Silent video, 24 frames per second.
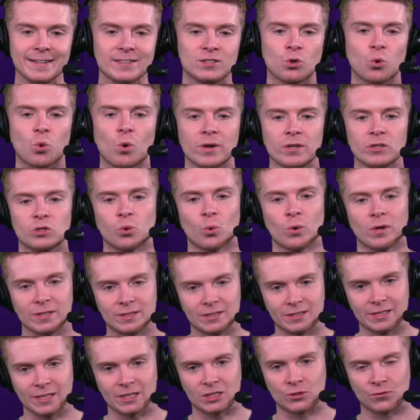a
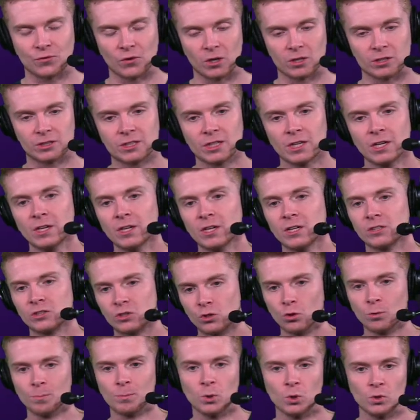2026 first
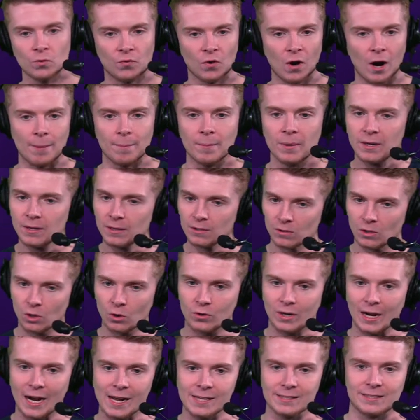to move up. Low
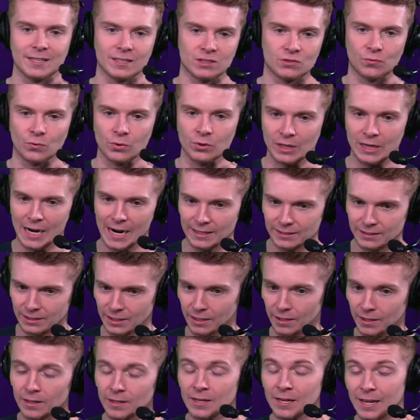context for you guys
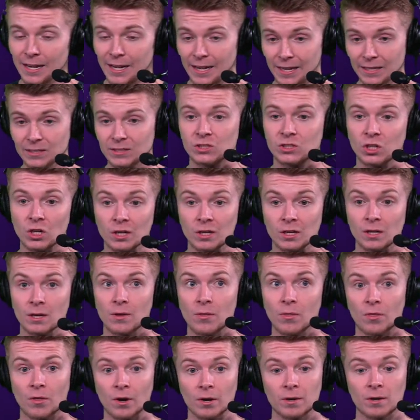here. It took
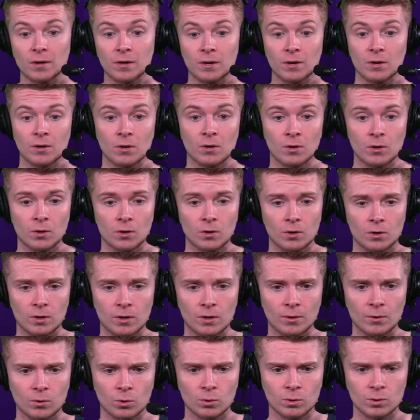
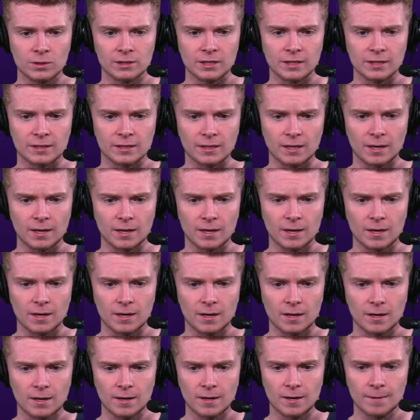the who is it?
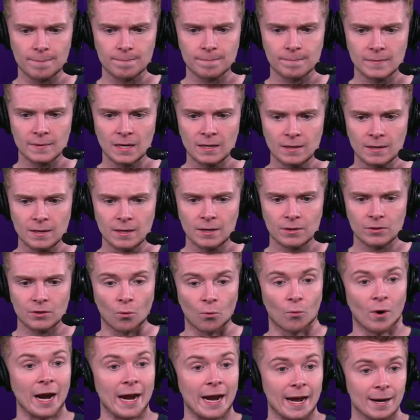The the
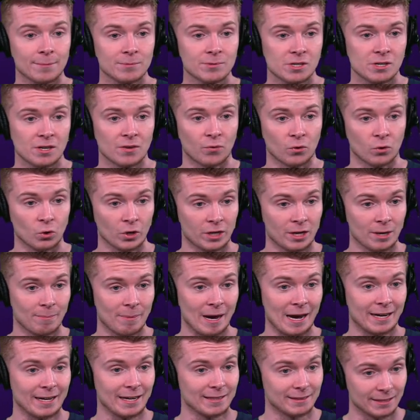Rams, if we're looking
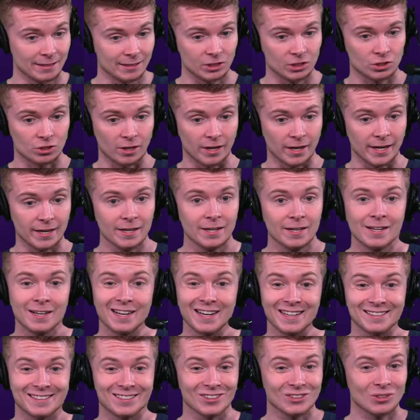back at this trade,
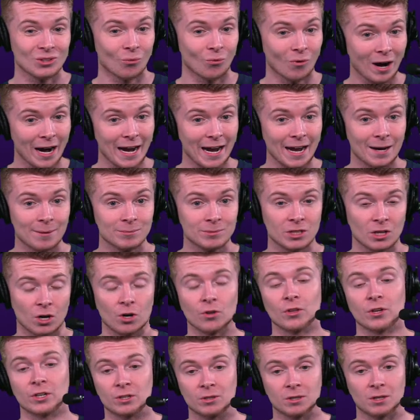it took the Rams
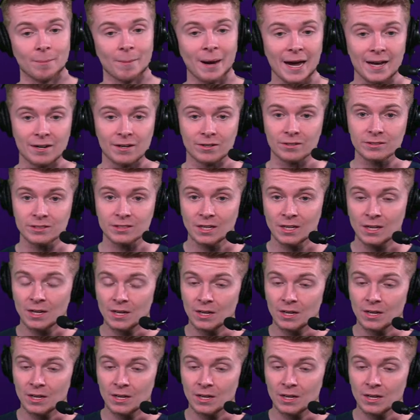or the Commanders